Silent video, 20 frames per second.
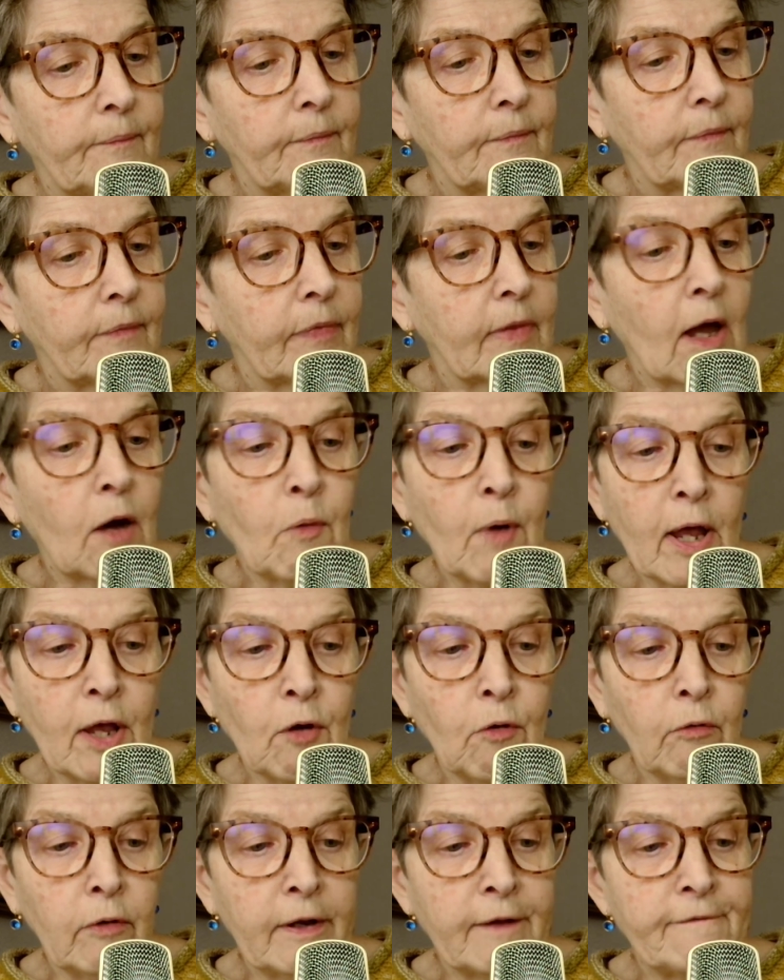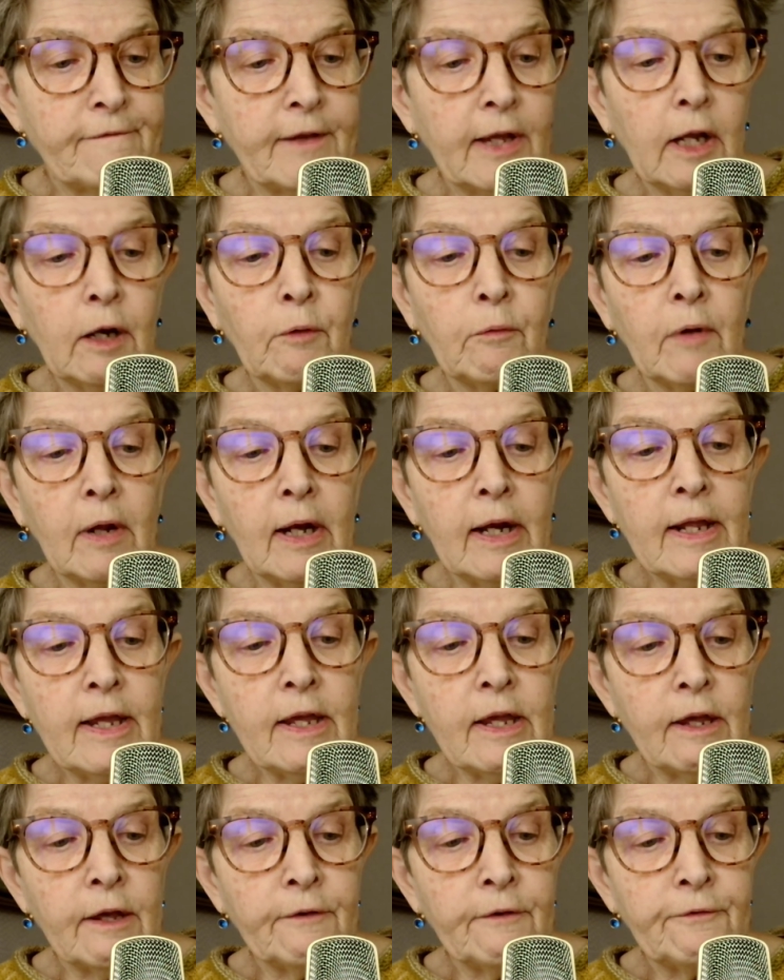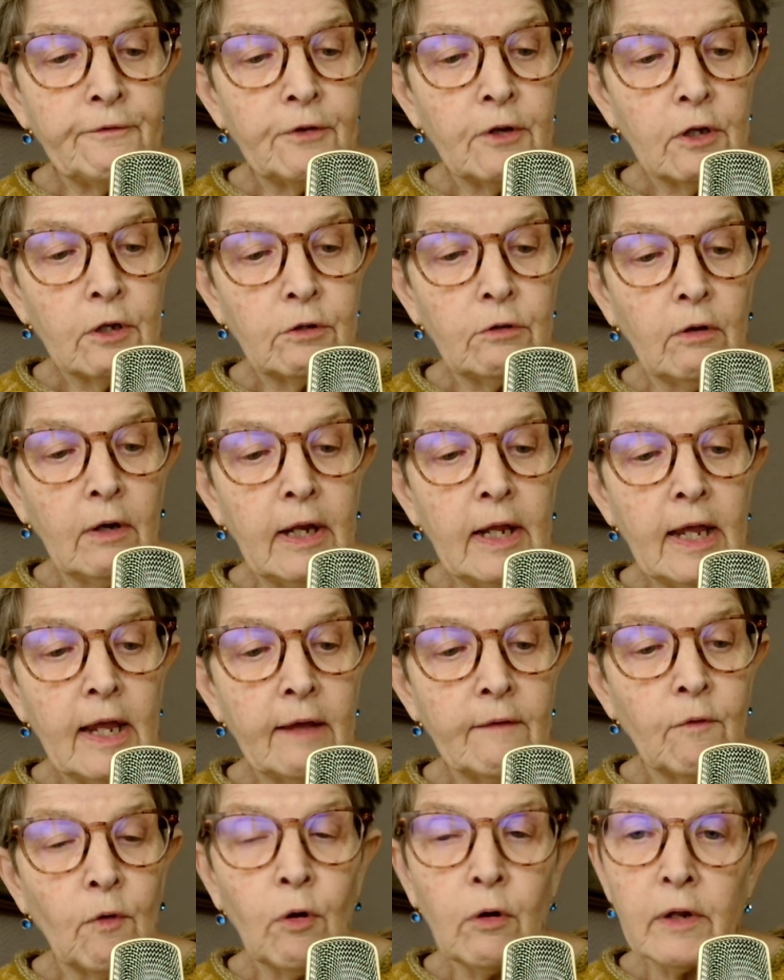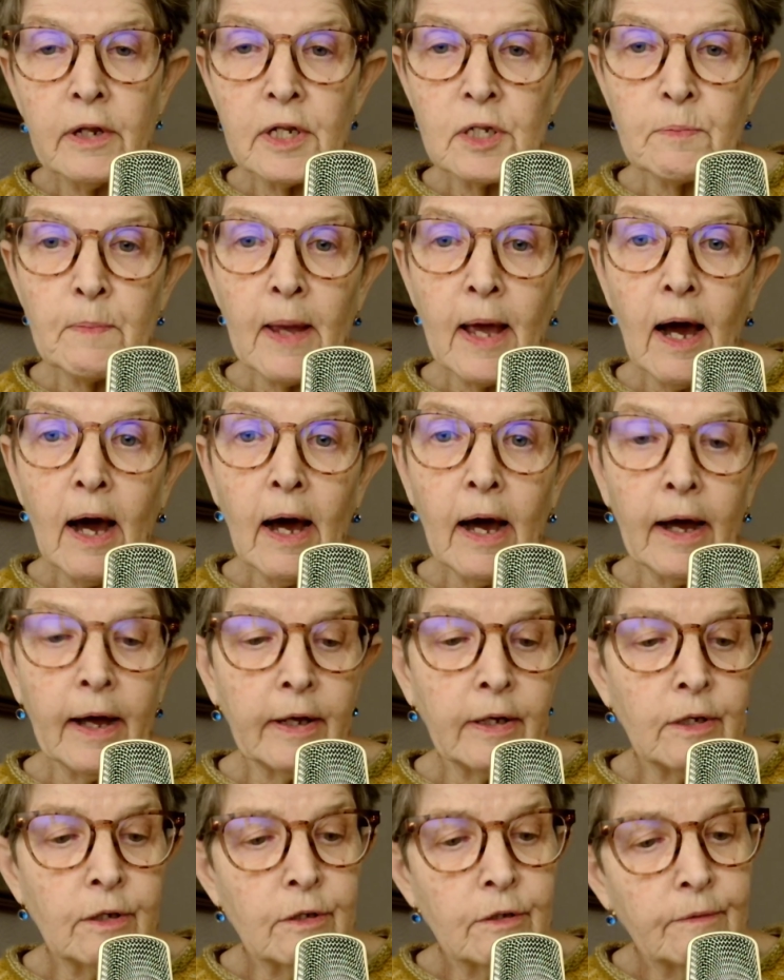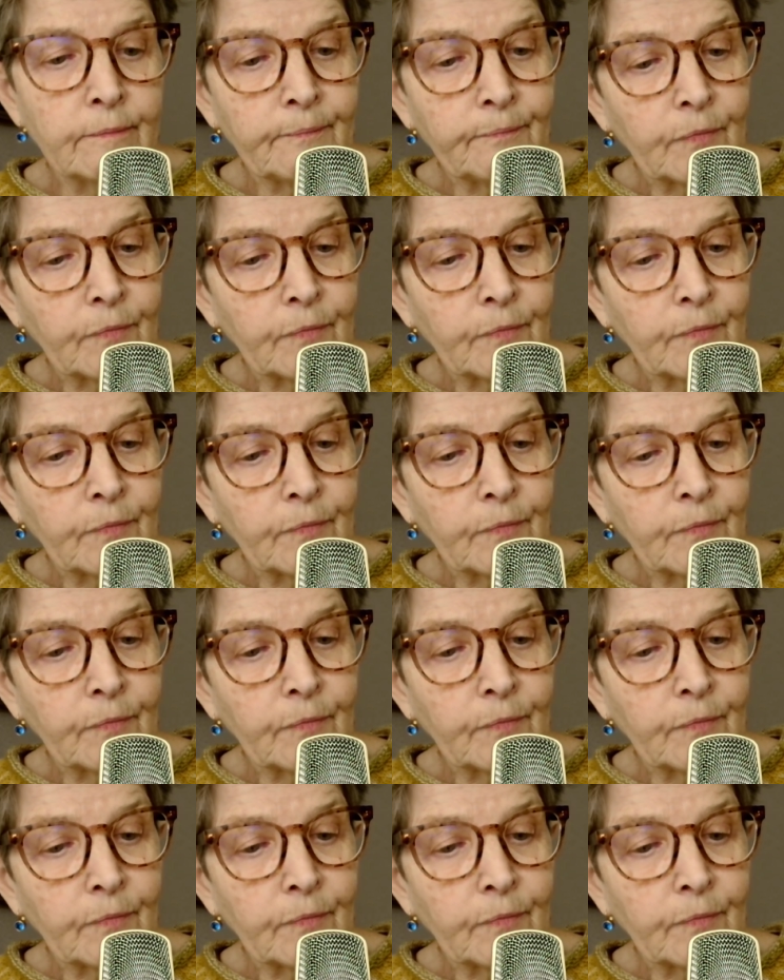Now I only feel a relief to leave all this behind.